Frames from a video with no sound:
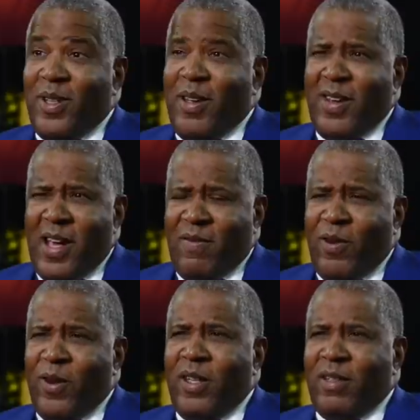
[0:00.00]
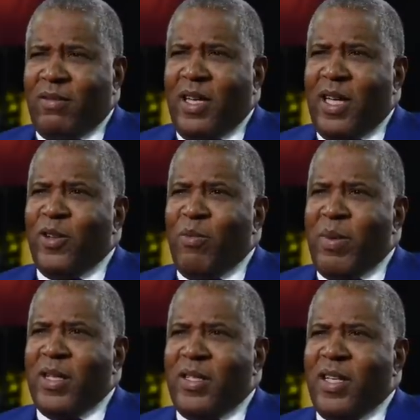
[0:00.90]
So they've kind of already laid their
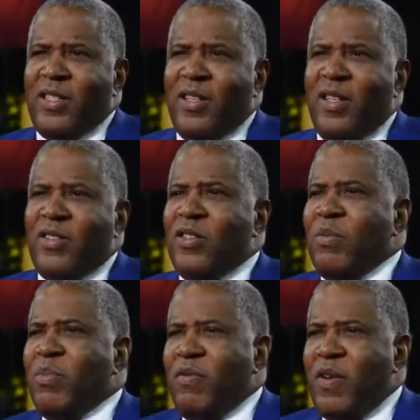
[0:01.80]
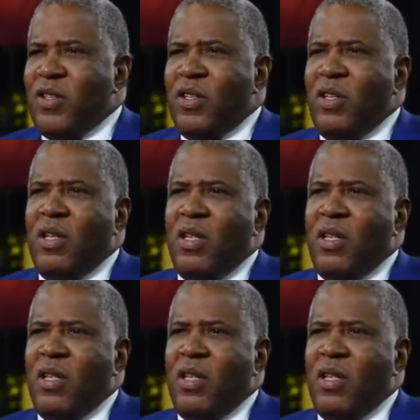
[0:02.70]
bets as to this is the profession